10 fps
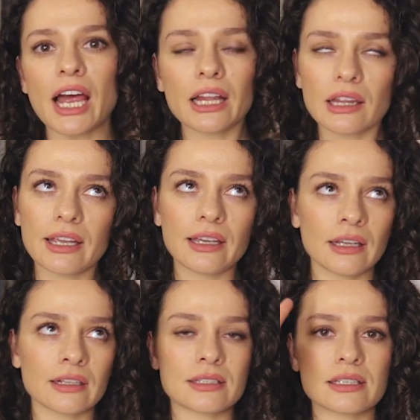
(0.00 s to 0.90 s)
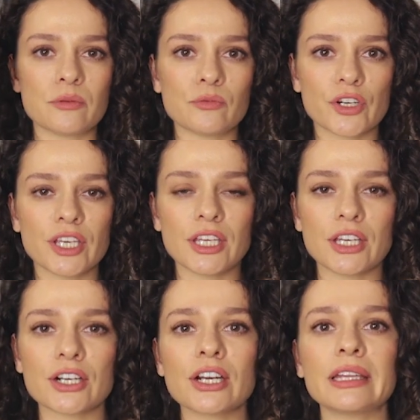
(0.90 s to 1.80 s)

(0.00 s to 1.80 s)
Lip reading: I'll link it somewhere here.